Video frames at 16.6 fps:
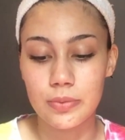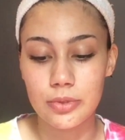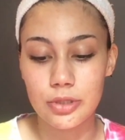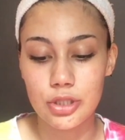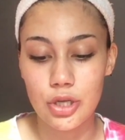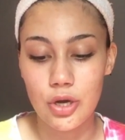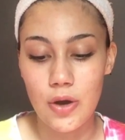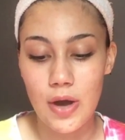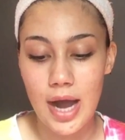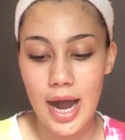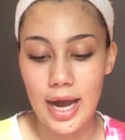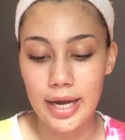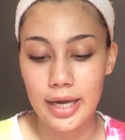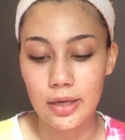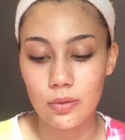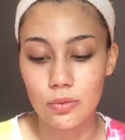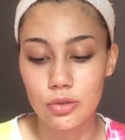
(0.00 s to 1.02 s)
So
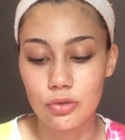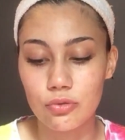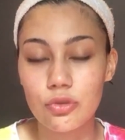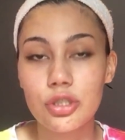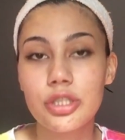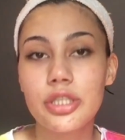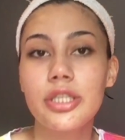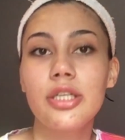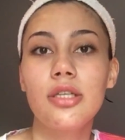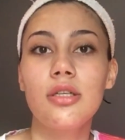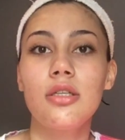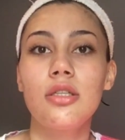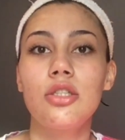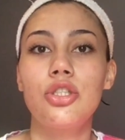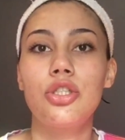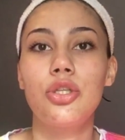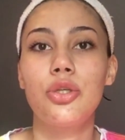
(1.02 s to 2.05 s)
I was
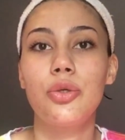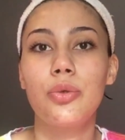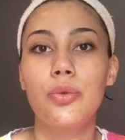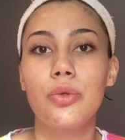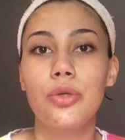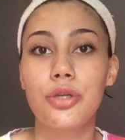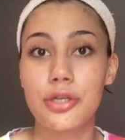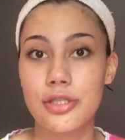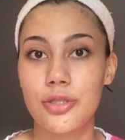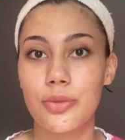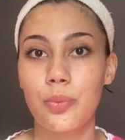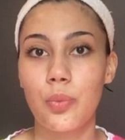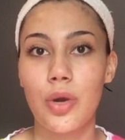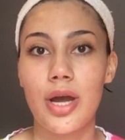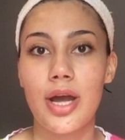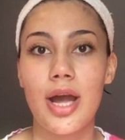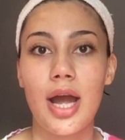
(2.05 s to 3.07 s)
rushing to go
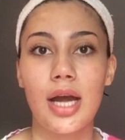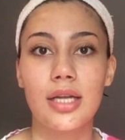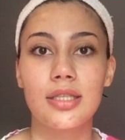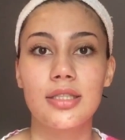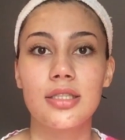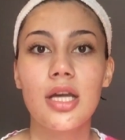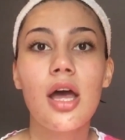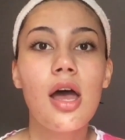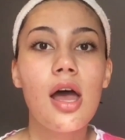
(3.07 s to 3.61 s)
somewhere and